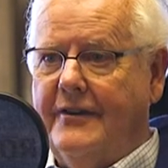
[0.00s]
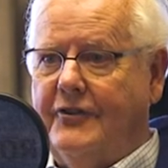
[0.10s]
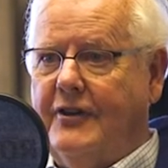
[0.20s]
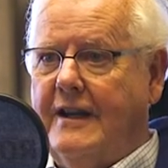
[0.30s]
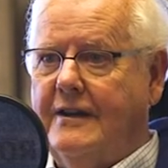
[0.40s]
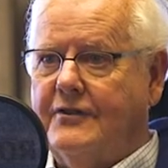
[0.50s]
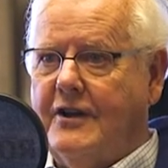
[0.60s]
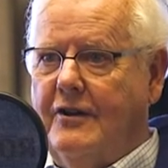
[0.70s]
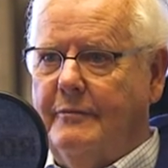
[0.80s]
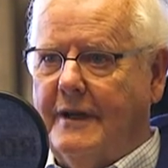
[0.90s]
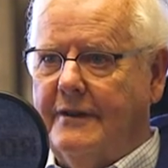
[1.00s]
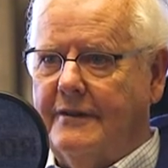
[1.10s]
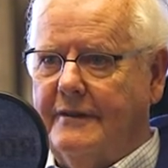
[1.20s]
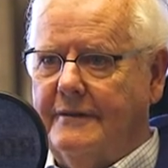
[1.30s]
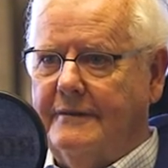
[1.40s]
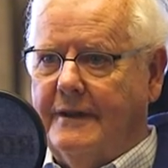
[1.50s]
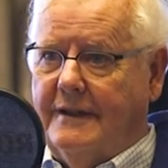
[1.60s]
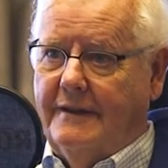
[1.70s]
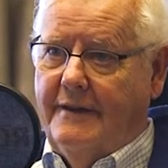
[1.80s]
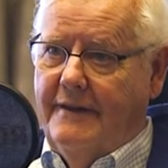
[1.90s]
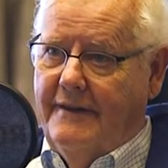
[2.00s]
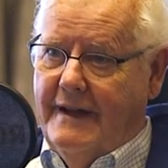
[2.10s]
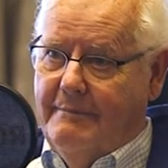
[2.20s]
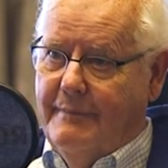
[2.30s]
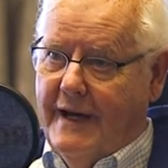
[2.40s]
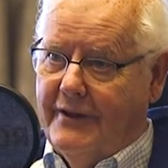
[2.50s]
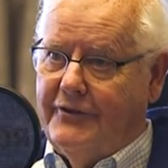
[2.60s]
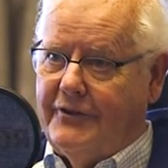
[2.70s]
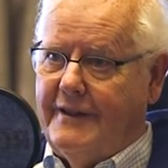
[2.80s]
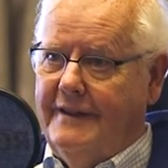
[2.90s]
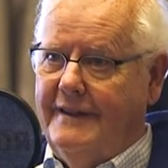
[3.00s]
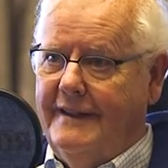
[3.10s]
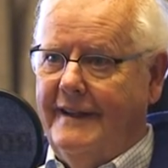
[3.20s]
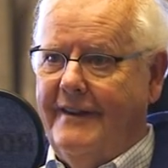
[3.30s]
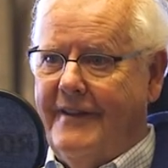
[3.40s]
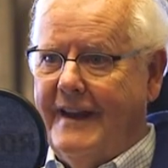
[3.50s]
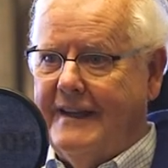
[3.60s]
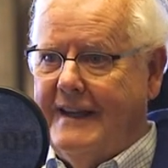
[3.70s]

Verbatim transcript: seek atonement? Well, they must, they